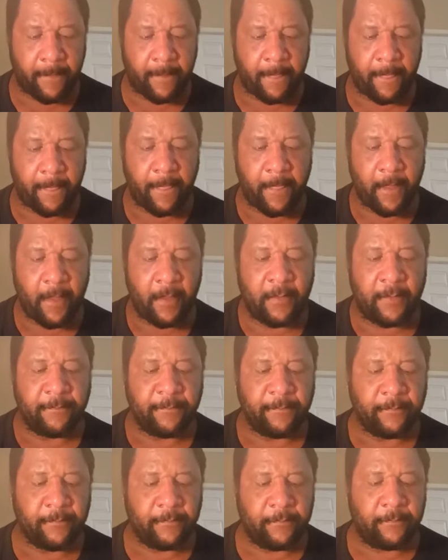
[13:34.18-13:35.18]

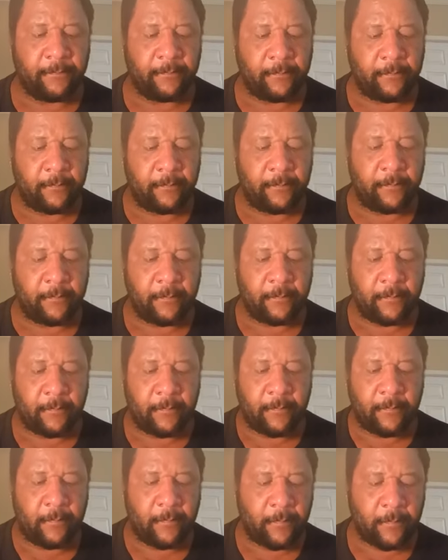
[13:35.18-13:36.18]

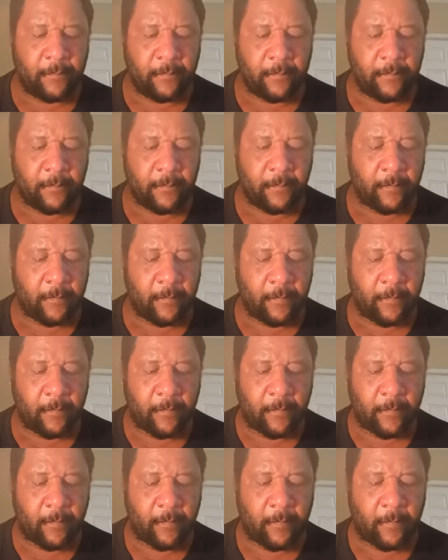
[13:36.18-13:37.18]

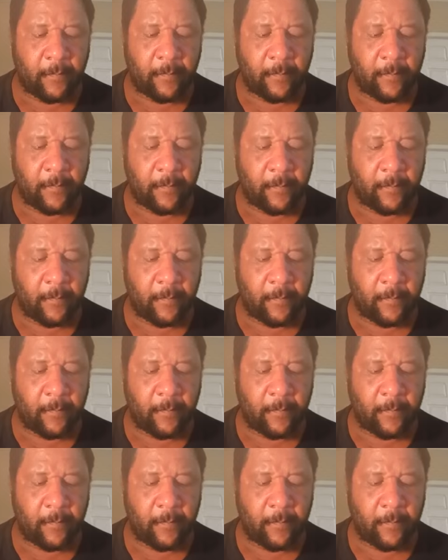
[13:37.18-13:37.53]
No one is speaking in this clip.